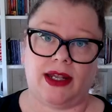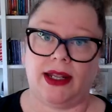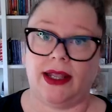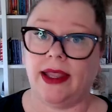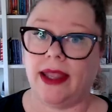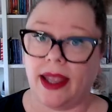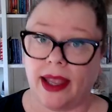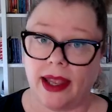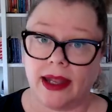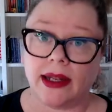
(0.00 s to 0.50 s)

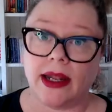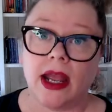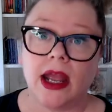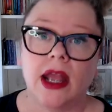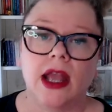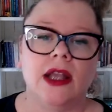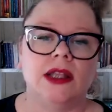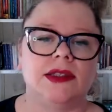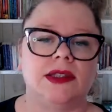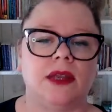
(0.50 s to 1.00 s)
again.
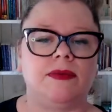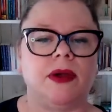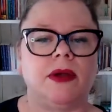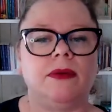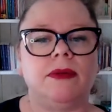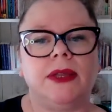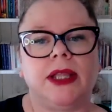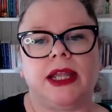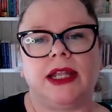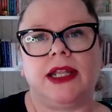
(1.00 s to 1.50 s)
So you're
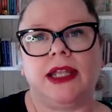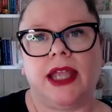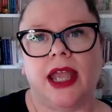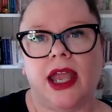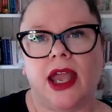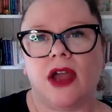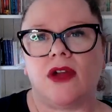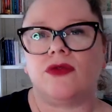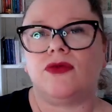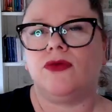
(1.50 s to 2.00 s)
probably going to
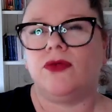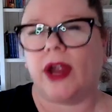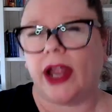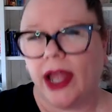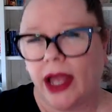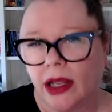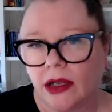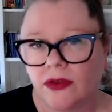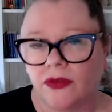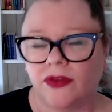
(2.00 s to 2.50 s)
get
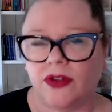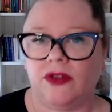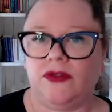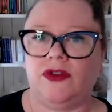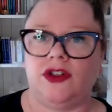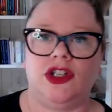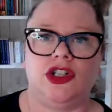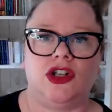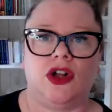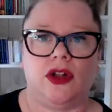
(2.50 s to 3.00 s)
around
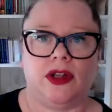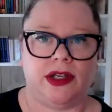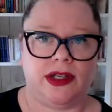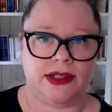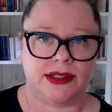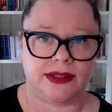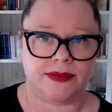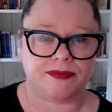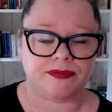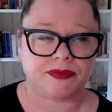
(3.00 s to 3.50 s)

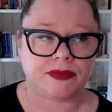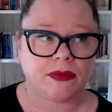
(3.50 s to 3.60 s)
$50.